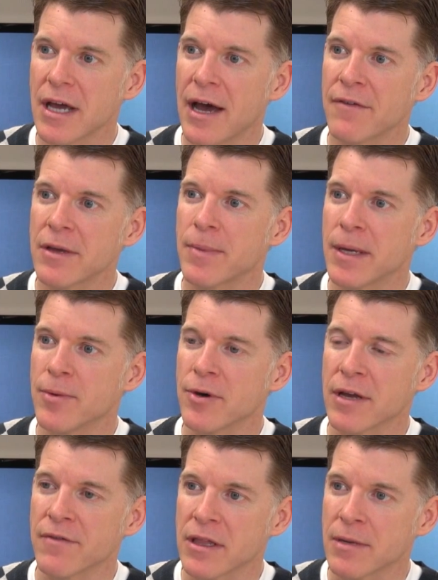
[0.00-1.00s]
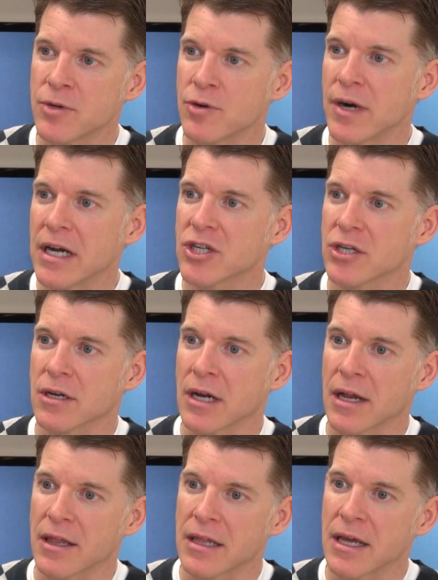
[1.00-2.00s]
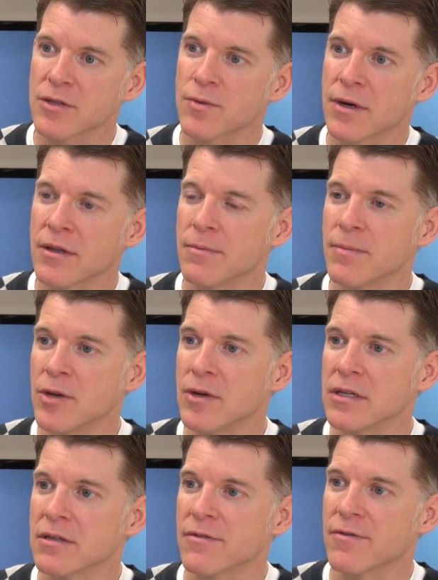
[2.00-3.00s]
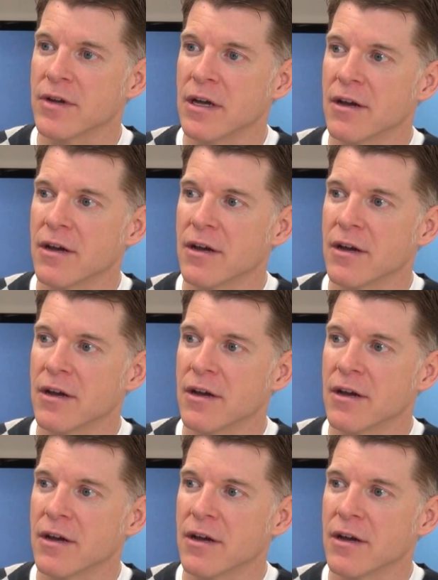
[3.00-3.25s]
having people giving them direction, and I think that's one of the beauties of